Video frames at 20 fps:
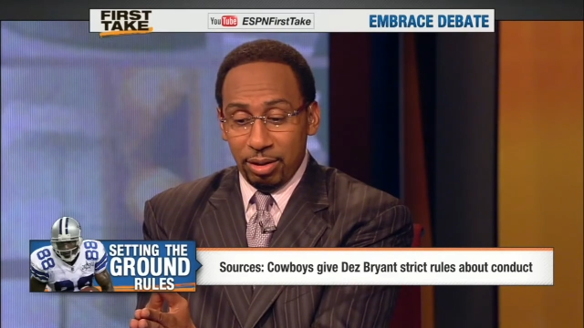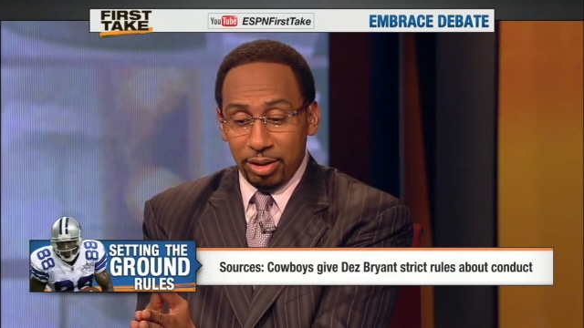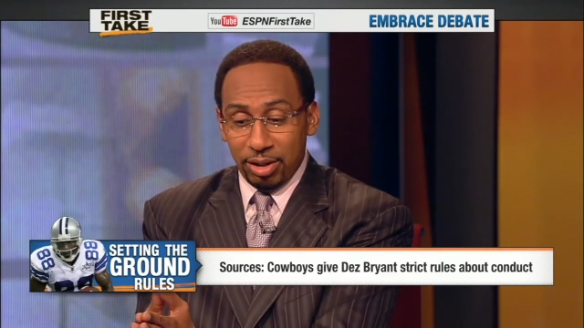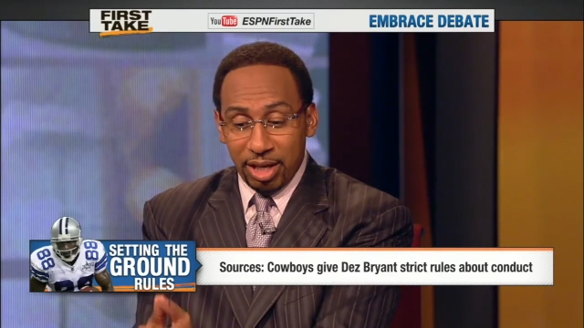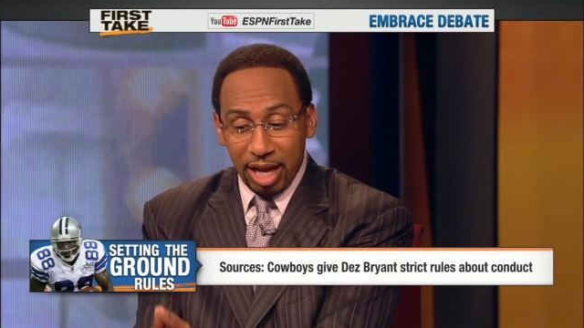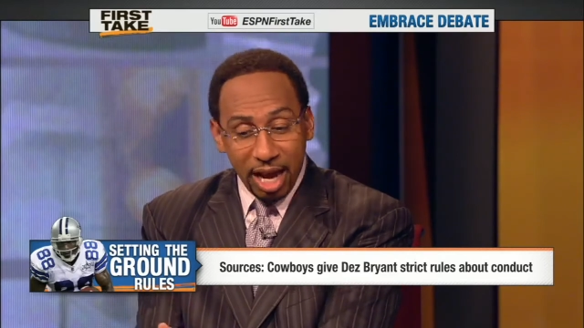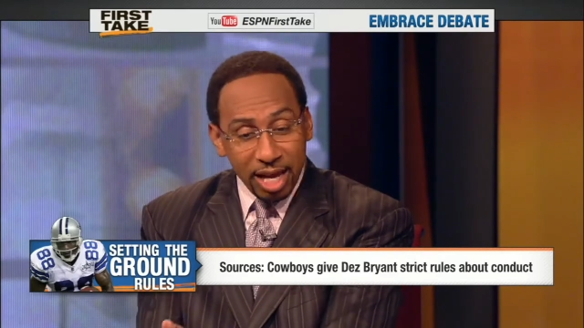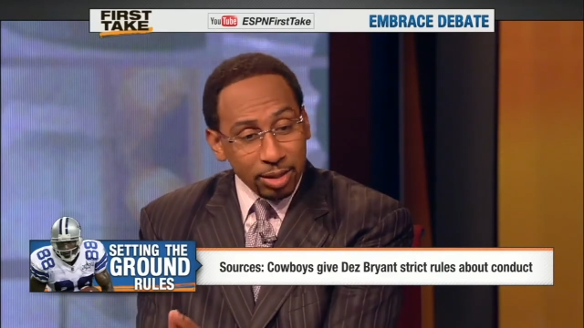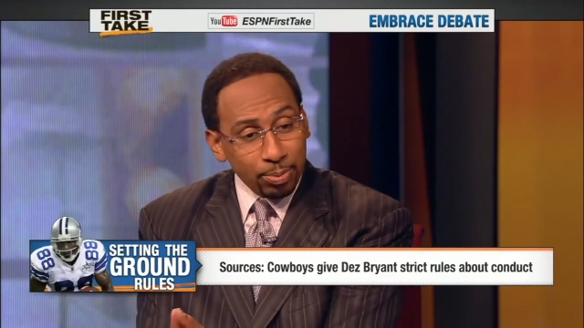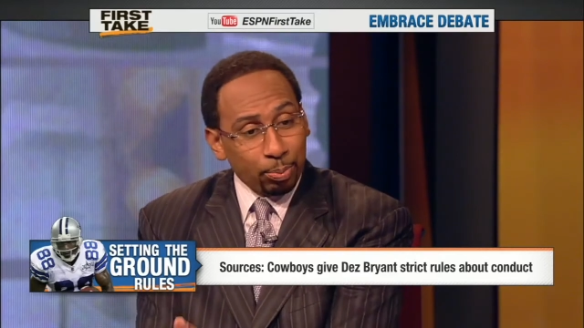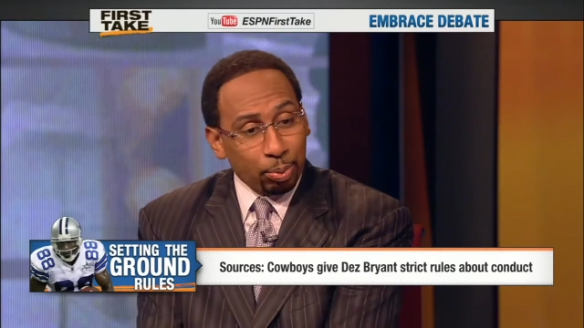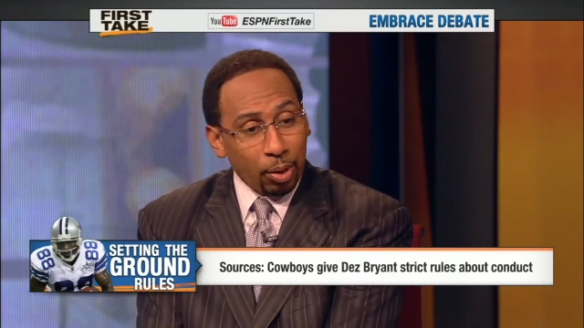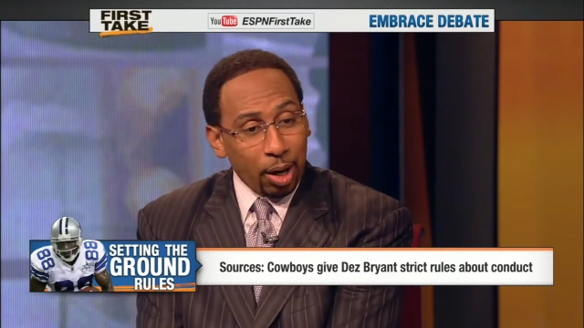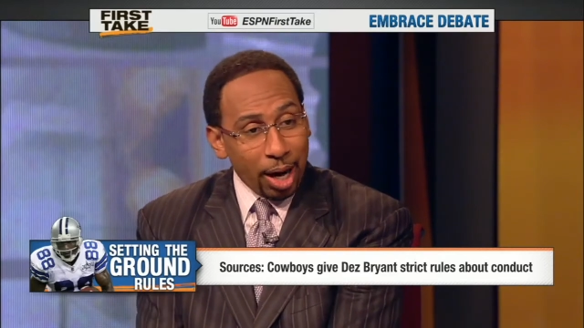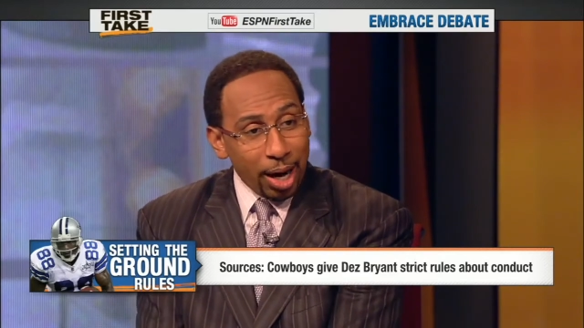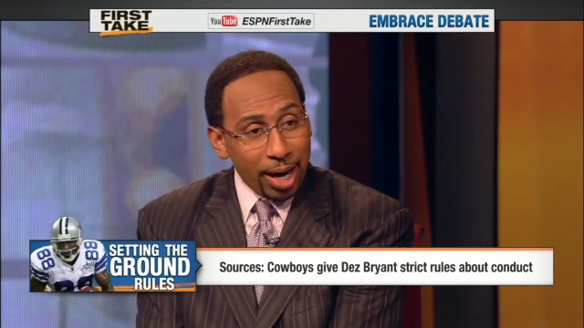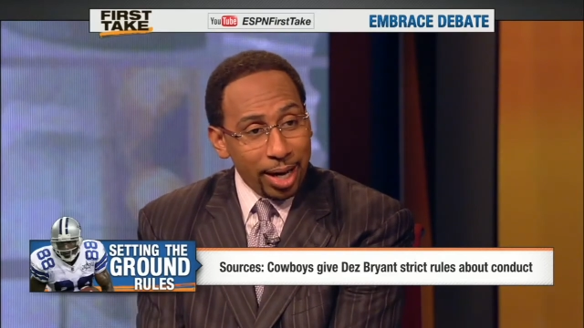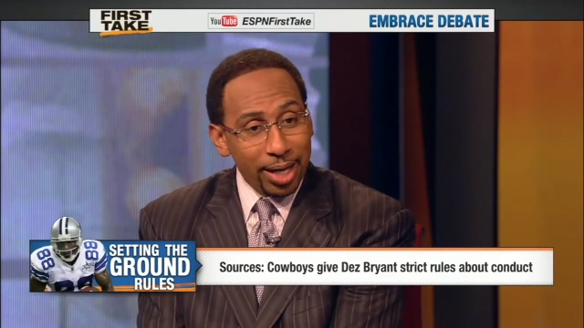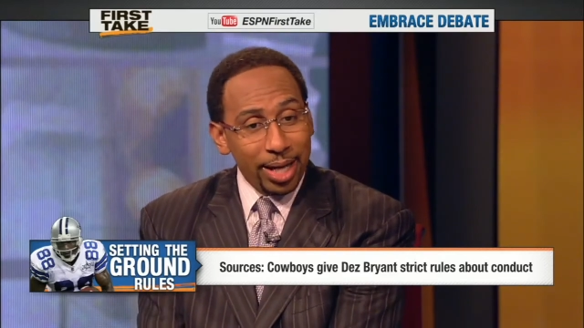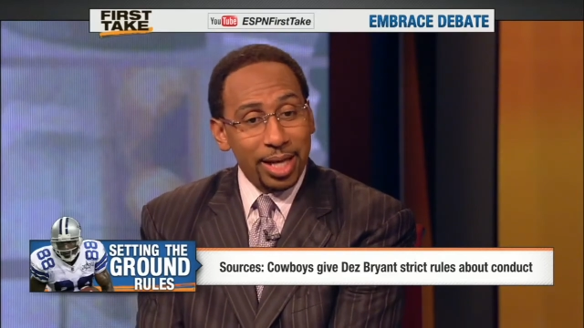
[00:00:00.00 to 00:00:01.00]
Dez
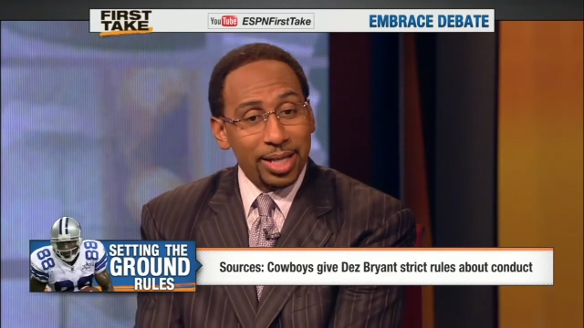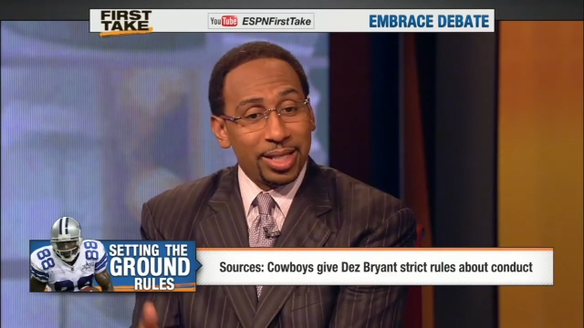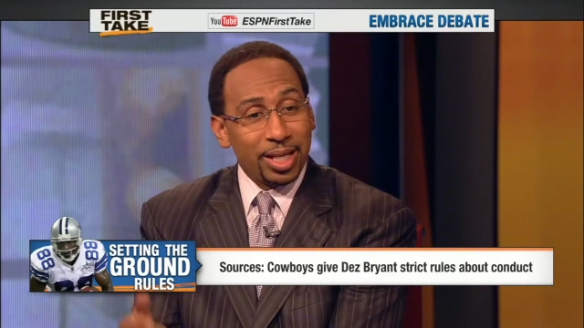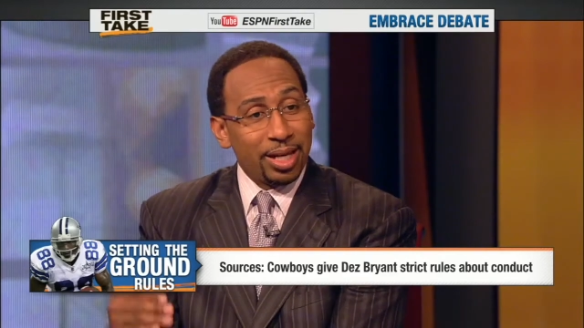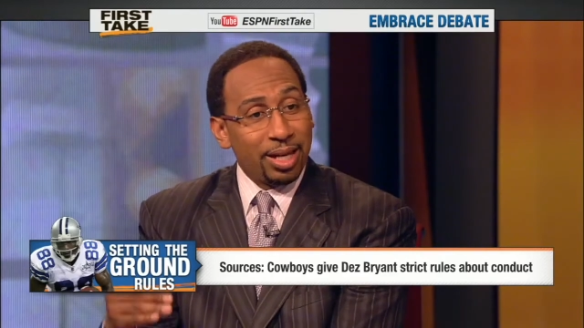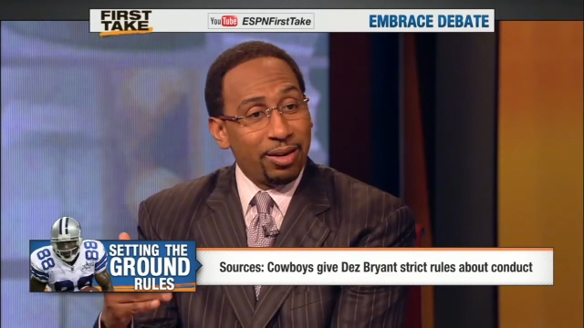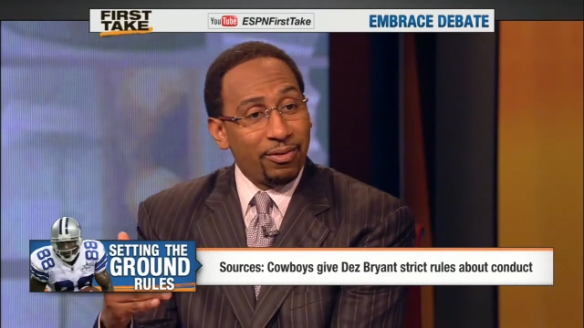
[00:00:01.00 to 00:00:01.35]
Bryant is an